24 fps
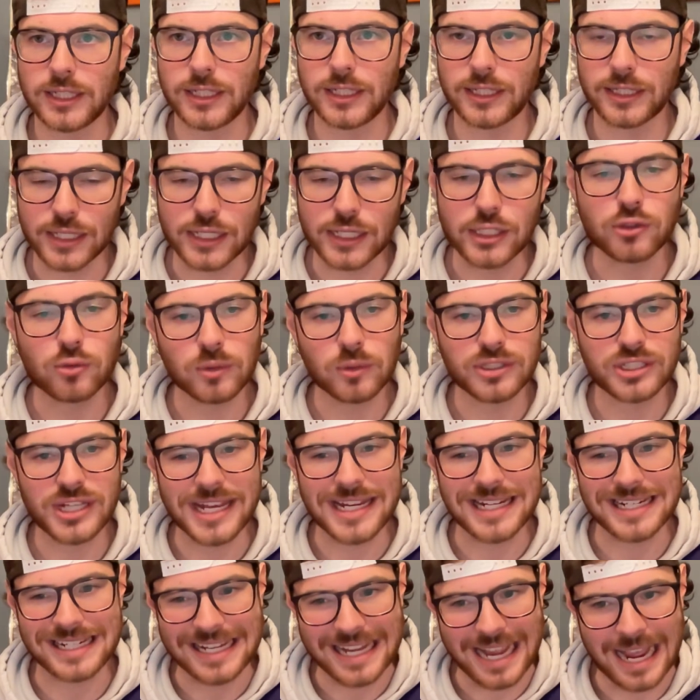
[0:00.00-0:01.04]
this was a
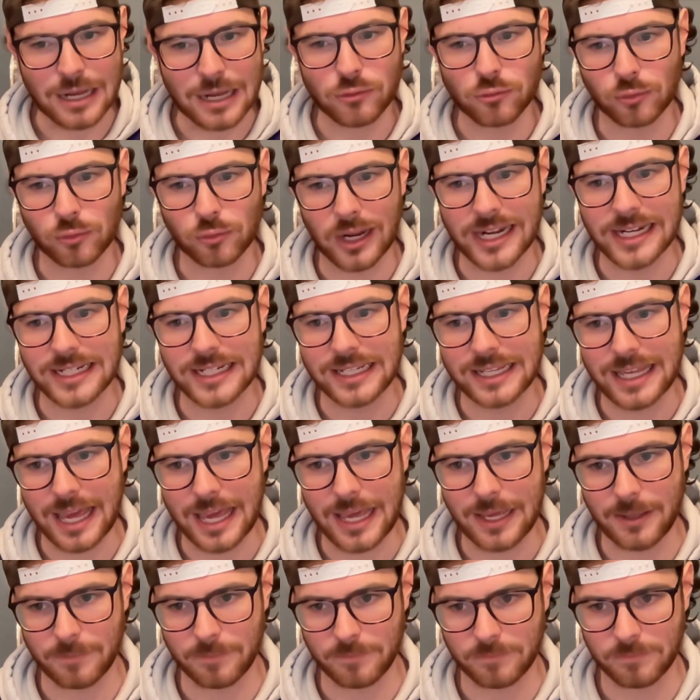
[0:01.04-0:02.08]
get-right game.